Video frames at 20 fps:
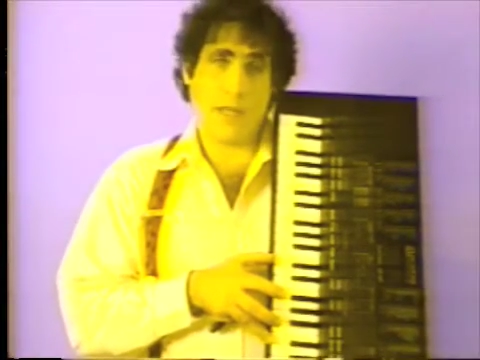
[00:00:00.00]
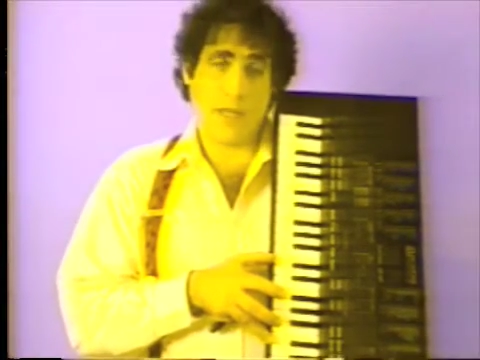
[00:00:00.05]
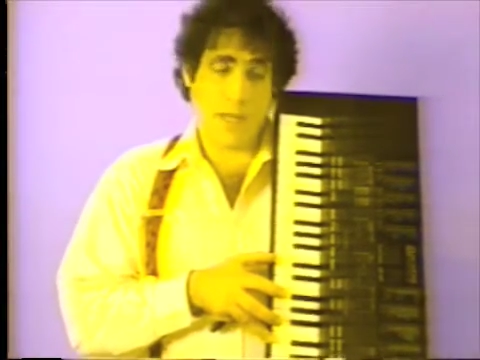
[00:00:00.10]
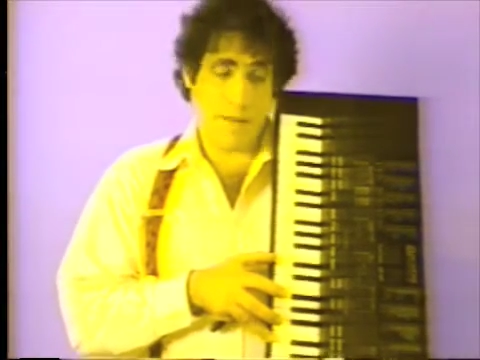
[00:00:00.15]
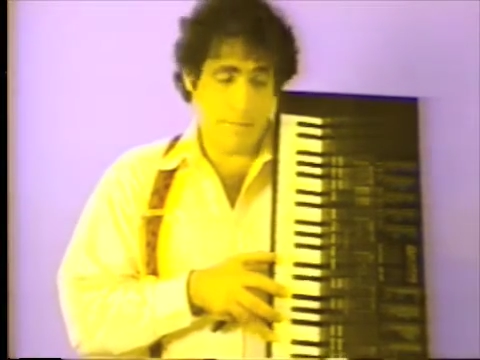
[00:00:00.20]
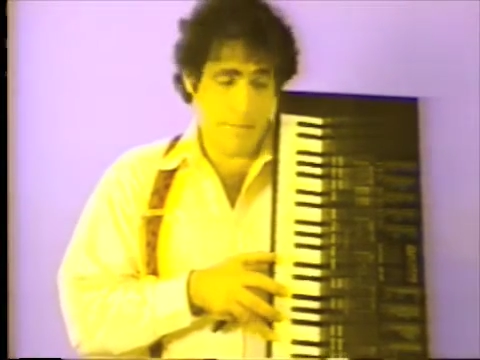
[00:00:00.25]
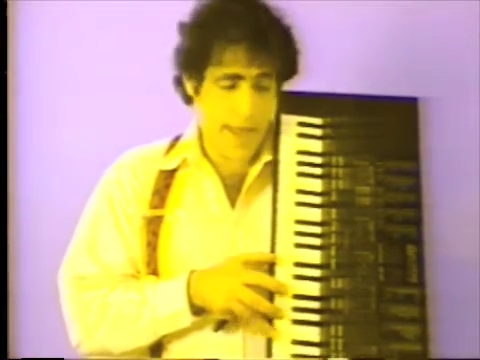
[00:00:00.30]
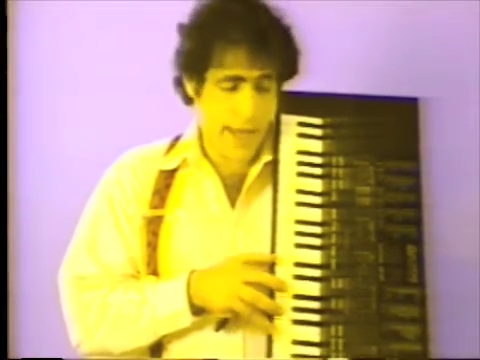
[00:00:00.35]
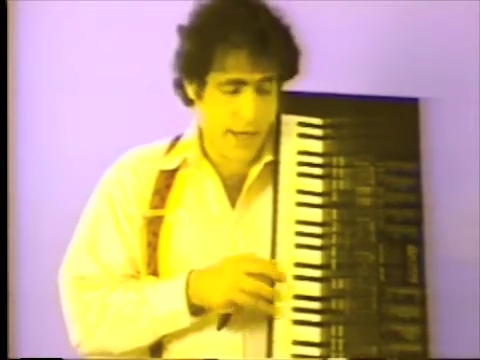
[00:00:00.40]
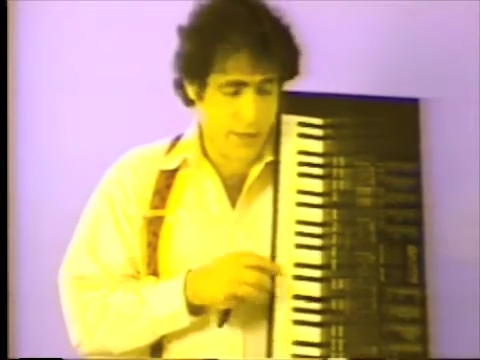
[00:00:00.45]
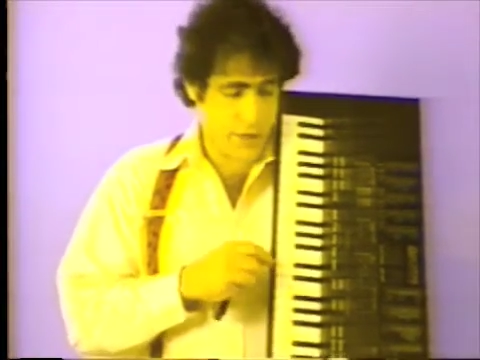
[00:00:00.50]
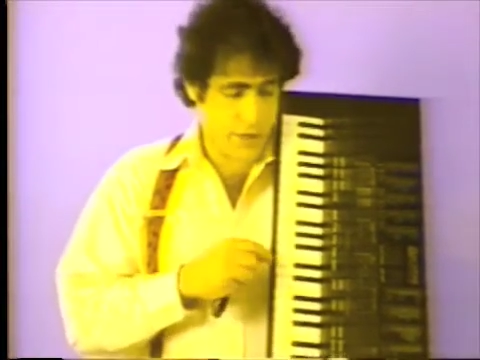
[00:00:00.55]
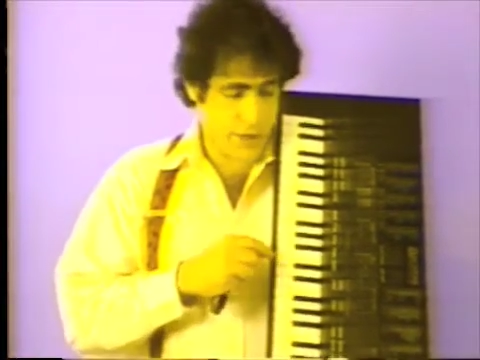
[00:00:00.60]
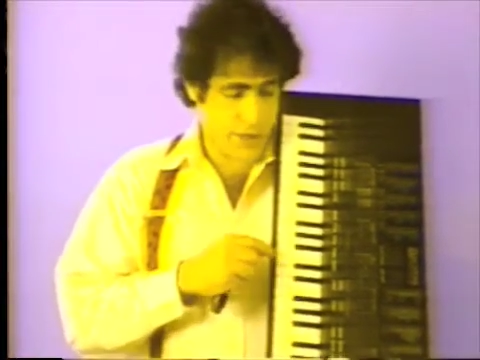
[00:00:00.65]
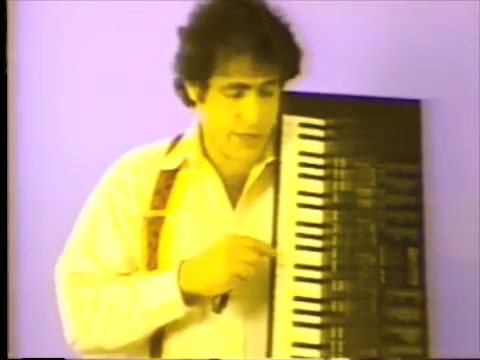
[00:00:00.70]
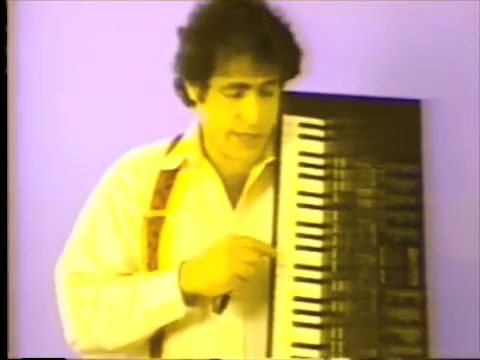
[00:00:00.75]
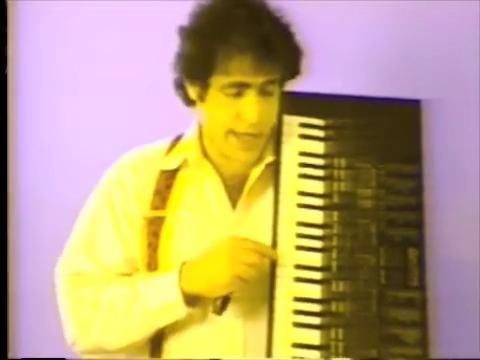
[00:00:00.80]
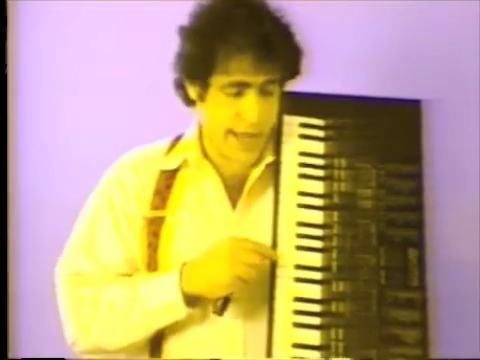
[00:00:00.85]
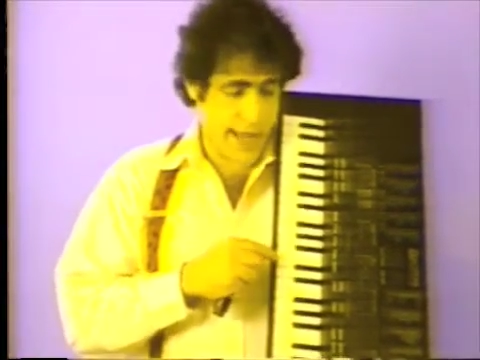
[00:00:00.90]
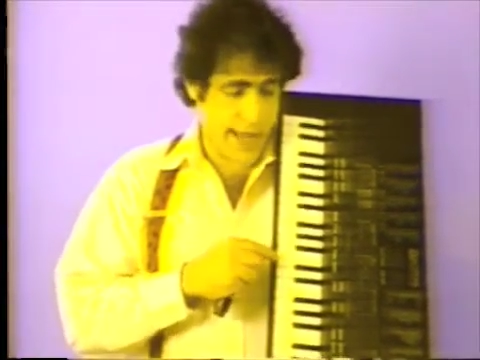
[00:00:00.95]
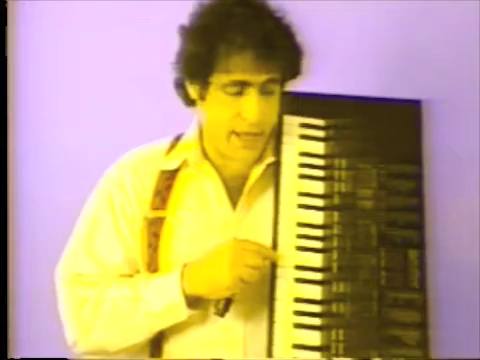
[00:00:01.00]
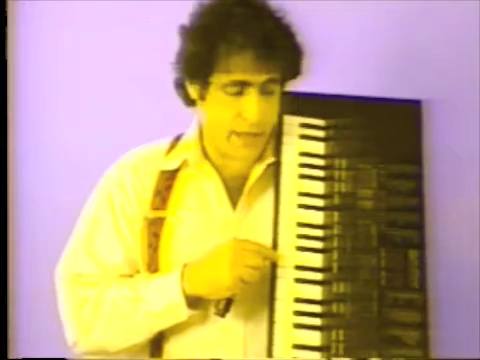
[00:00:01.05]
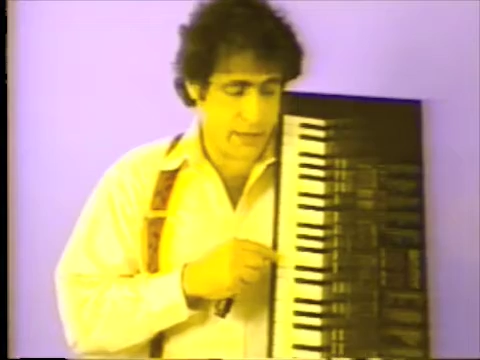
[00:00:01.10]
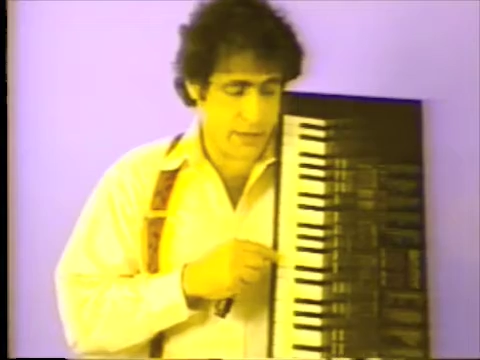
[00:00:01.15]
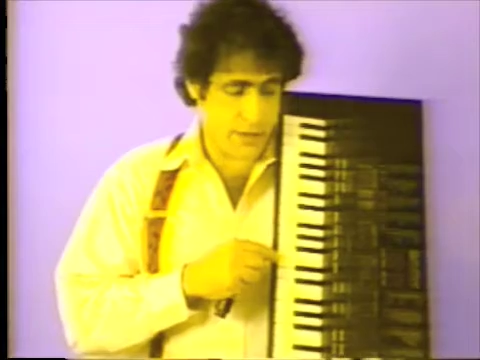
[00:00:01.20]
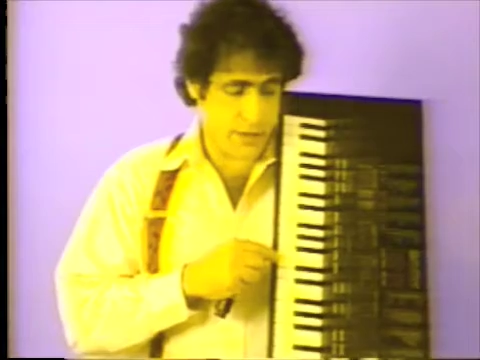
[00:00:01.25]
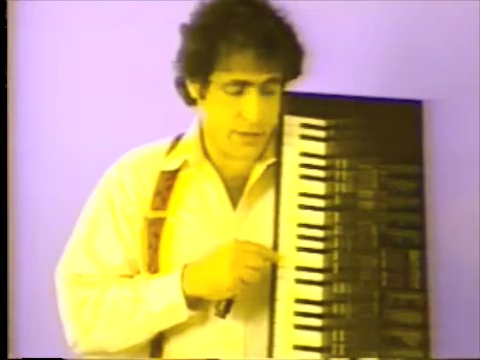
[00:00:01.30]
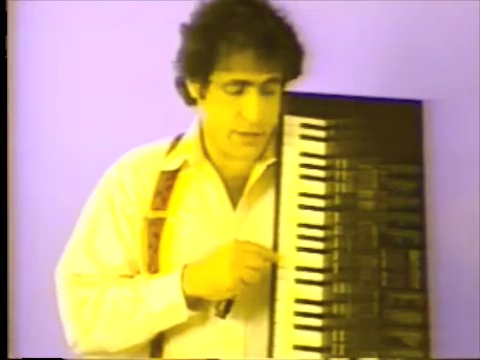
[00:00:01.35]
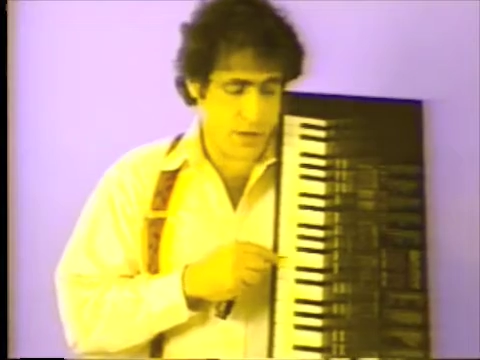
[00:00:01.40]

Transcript: The major scale,